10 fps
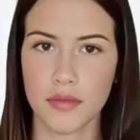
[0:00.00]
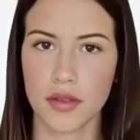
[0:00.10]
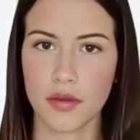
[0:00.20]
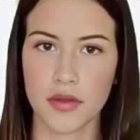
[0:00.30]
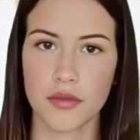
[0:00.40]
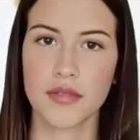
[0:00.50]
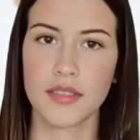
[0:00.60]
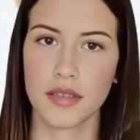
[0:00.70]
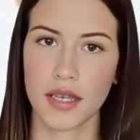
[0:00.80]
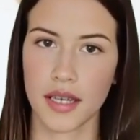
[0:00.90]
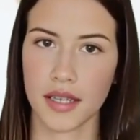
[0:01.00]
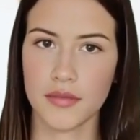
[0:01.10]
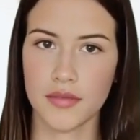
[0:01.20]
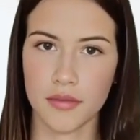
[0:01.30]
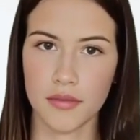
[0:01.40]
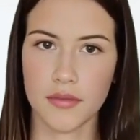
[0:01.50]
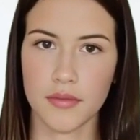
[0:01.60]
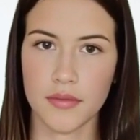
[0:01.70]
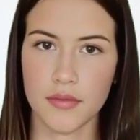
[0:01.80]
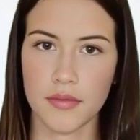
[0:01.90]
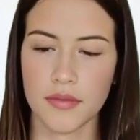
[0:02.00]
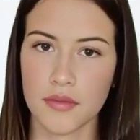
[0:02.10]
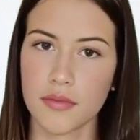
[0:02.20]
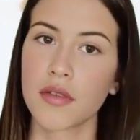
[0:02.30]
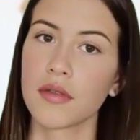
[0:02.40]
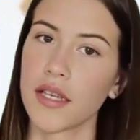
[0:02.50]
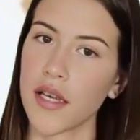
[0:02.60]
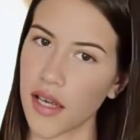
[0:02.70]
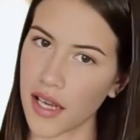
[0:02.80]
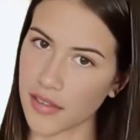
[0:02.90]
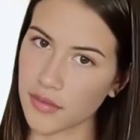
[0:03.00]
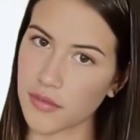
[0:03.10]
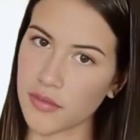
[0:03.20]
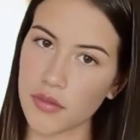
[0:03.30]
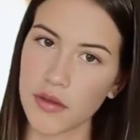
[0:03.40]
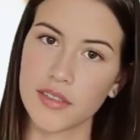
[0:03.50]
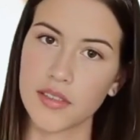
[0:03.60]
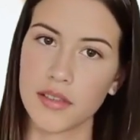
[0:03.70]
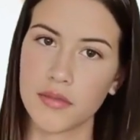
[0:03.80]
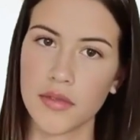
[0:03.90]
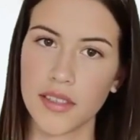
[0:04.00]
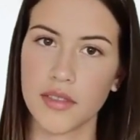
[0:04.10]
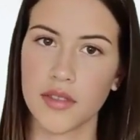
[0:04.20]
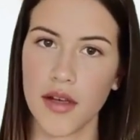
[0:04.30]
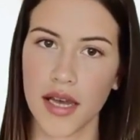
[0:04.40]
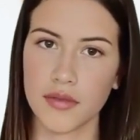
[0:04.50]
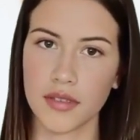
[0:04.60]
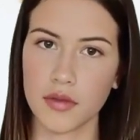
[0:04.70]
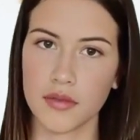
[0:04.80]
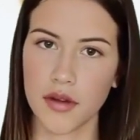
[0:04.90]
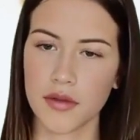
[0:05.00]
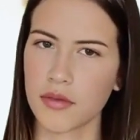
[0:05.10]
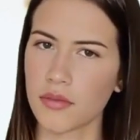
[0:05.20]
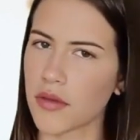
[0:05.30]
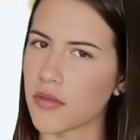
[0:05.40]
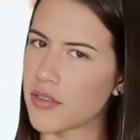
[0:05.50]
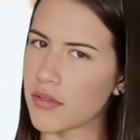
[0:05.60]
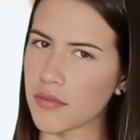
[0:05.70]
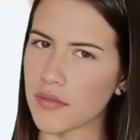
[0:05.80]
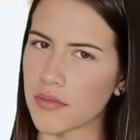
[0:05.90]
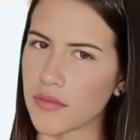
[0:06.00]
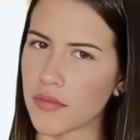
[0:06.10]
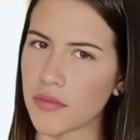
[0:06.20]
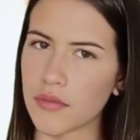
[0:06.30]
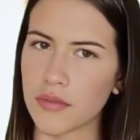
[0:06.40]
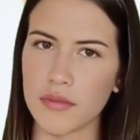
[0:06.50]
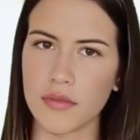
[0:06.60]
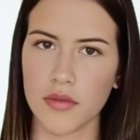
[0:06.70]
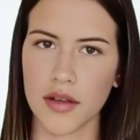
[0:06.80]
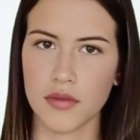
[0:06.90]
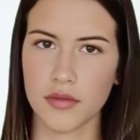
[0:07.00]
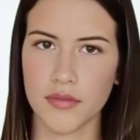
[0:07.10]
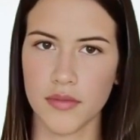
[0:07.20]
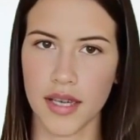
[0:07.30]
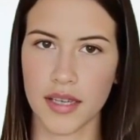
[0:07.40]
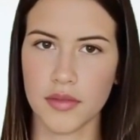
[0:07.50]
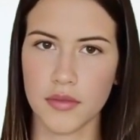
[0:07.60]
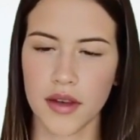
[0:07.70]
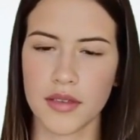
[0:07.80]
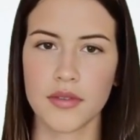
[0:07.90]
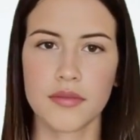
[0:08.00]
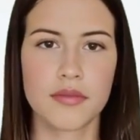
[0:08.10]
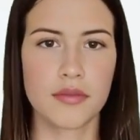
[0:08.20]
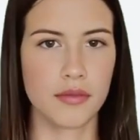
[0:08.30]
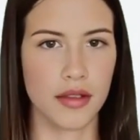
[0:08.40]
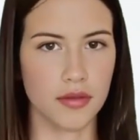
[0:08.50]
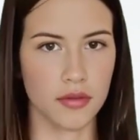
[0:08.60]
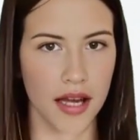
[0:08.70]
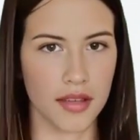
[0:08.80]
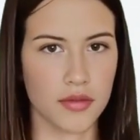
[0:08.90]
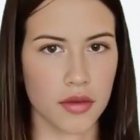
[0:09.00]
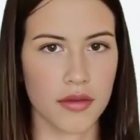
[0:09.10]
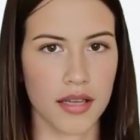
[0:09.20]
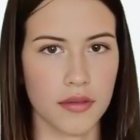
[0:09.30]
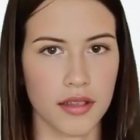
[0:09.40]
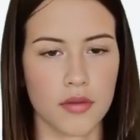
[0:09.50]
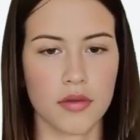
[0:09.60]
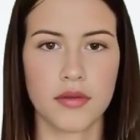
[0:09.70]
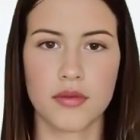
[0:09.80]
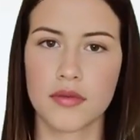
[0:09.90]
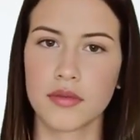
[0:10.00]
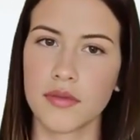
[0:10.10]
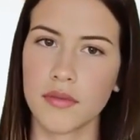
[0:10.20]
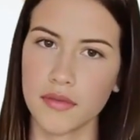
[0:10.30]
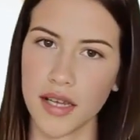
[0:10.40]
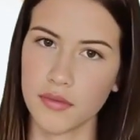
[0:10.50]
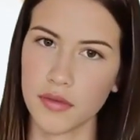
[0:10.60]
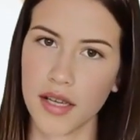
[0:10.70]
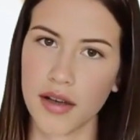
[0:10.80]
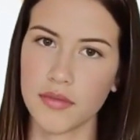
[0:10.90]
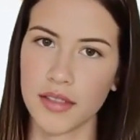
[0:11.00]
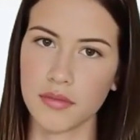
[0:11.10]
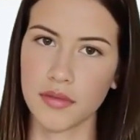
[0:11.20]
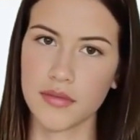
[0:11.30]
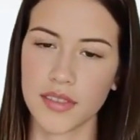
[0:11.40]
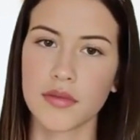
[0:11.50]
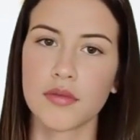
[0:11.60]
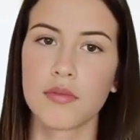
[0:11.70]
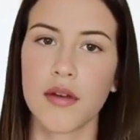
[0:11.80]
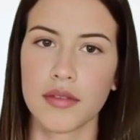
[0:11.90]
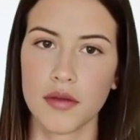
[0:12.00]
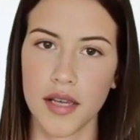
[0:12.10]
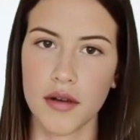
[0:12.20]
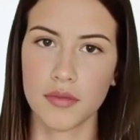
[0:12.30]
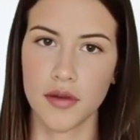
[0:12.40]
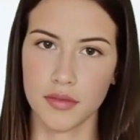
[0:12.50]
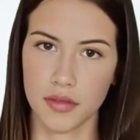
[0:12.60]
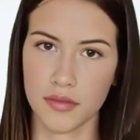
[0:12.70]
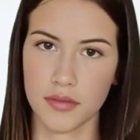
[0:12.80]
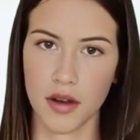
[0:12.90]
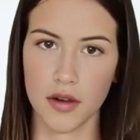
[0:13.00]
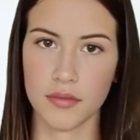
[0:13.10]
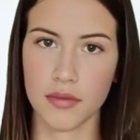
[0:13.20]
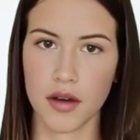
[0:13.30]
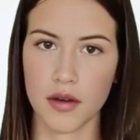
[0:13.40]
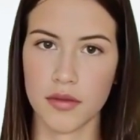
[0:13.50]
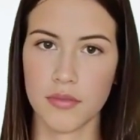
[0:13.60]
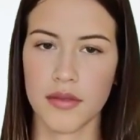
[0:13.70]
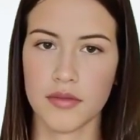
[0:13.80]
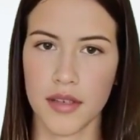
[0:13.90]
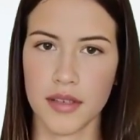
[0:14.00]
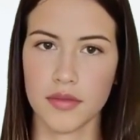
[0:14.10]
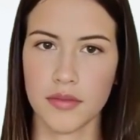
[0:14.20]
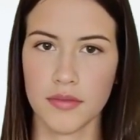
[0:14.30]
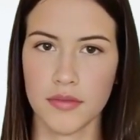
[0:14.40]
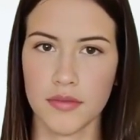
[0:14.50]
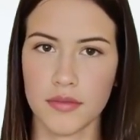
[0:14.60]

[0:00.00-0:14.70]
Futuristic Gaze Looking ahead, UST's potential avenues are numerous greater DeFi integrations, international payment corridors, and perhaps even central bank collaborations aren't beyond imagination.